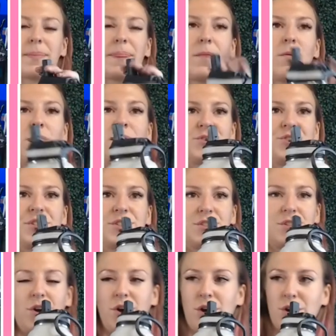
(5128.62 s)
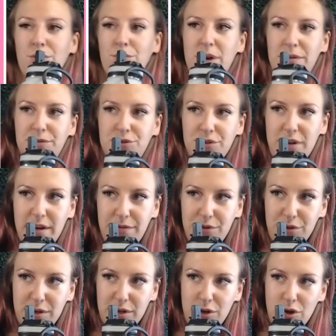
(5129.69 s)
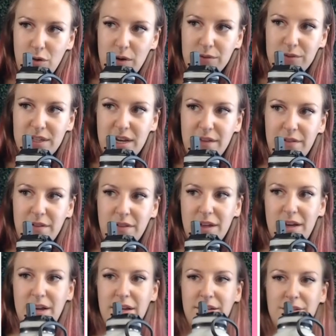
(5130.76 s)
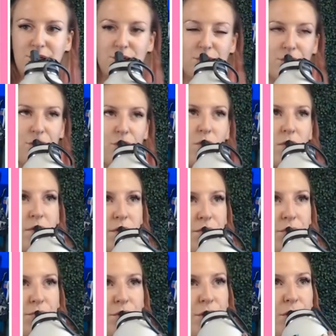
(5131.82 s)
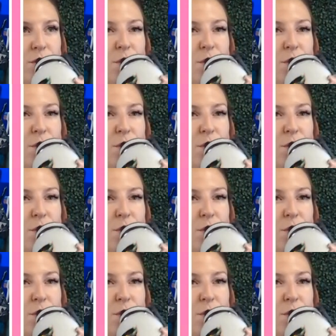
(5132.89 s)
was just our rough draft. You can go outside the lines. You can go through.